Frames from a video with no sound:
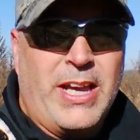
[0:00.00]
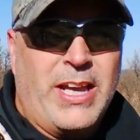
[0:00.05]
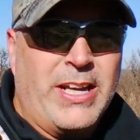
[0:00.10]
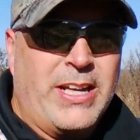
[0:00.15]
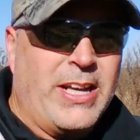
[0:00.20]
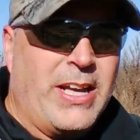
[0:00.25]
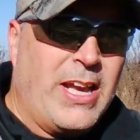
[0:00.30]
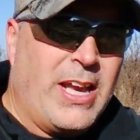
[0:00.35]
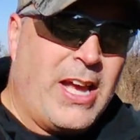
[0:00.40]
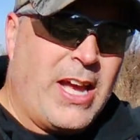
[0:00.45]

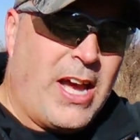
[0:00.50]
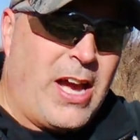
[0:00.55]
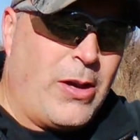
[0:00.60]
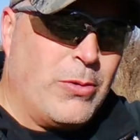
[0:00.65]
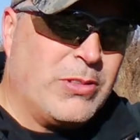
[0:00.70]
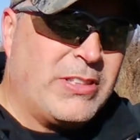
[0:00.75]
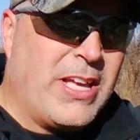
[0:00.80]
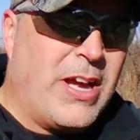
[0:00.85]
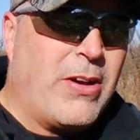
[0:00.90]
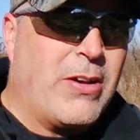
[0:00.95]
and
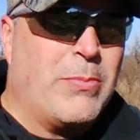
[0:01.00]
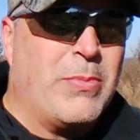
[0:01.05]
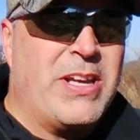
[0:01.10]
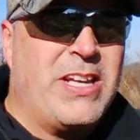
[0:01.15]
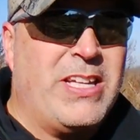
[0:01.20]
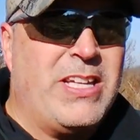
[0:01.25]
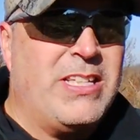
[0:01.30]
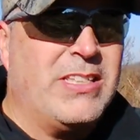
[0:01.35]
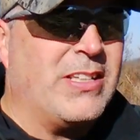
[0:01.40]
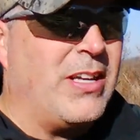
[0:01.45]
I was down on
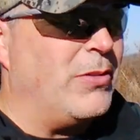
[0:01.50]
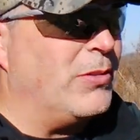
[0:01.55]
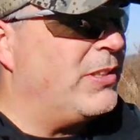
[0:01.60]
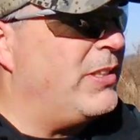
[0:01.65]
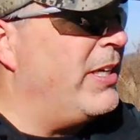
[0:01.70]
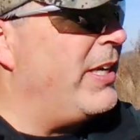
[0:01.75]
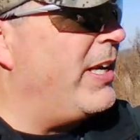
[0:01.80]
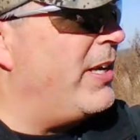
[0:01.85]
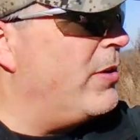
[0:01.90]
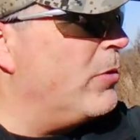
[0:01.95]
my knees and I was
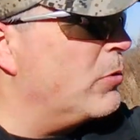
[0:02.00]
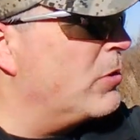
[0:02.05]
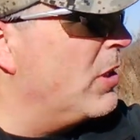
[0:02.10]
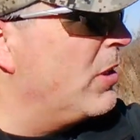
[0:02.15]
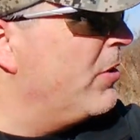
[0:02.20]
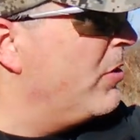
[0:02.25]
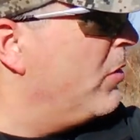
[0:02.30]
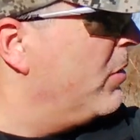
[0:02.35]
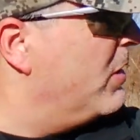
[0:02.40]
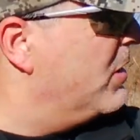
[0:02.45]
digging. There was
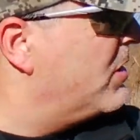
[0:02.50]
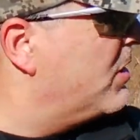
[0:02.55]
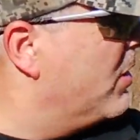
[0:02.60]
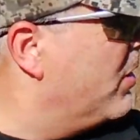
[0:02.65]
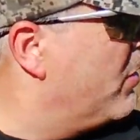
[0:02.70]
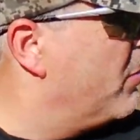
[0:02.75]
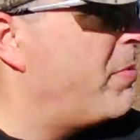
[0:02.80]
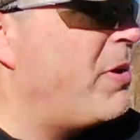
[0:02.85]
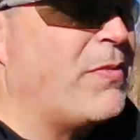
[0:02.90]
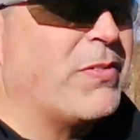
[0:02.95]
it's a
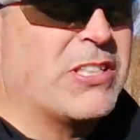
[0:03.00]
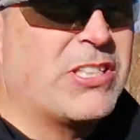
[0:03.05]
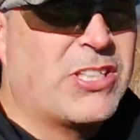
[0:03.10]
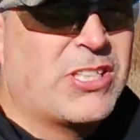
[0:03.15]
little bit of a